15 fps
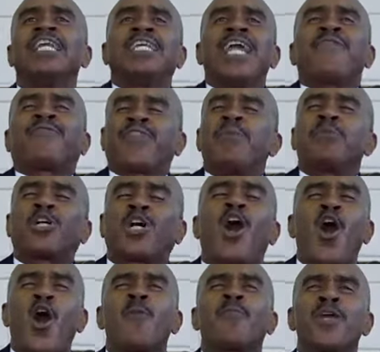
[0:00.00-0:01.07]
Let them
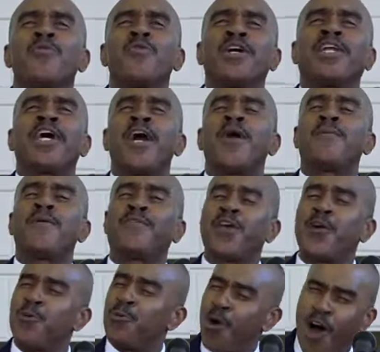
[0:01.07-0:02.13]
call me whatever they
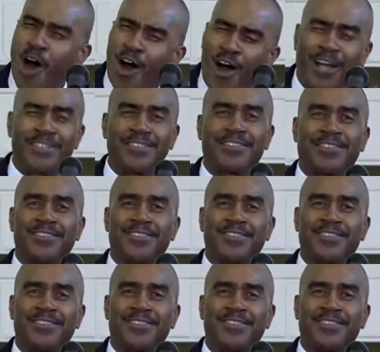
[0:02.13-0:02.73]
want.